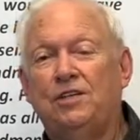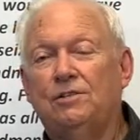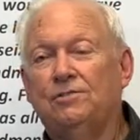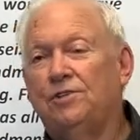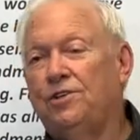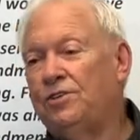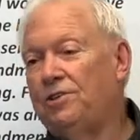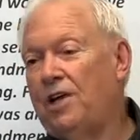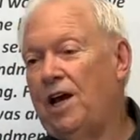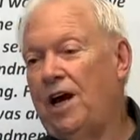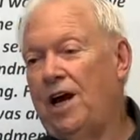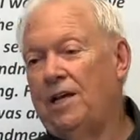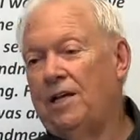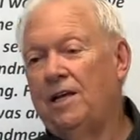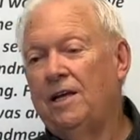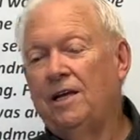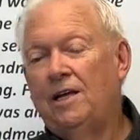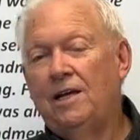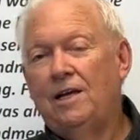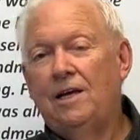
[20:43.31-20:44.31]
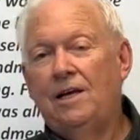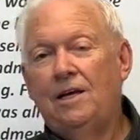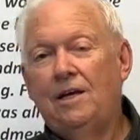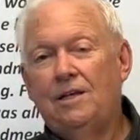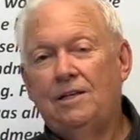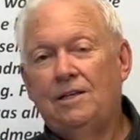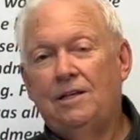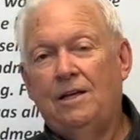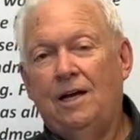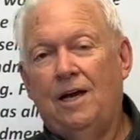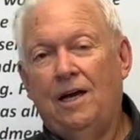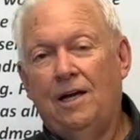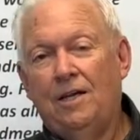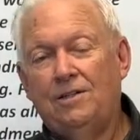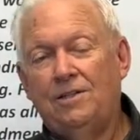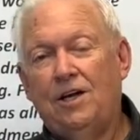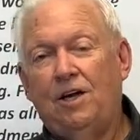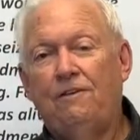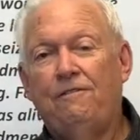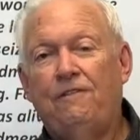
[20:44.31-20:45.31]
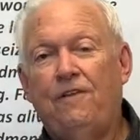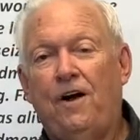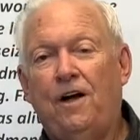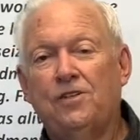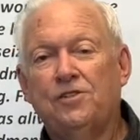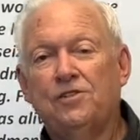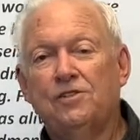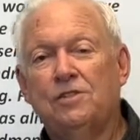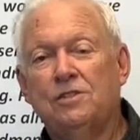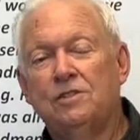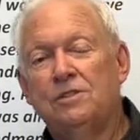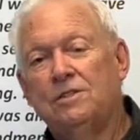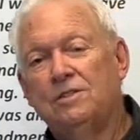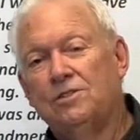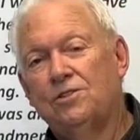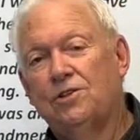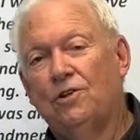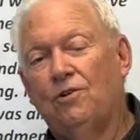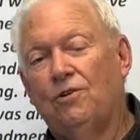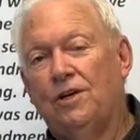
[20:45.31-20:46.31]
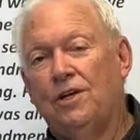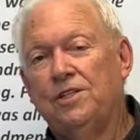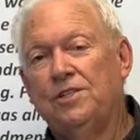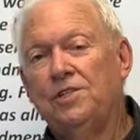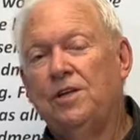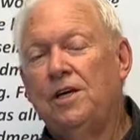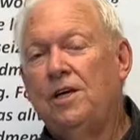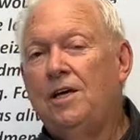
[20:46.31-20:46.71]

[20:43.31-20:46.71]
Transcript: Do not tell false stories.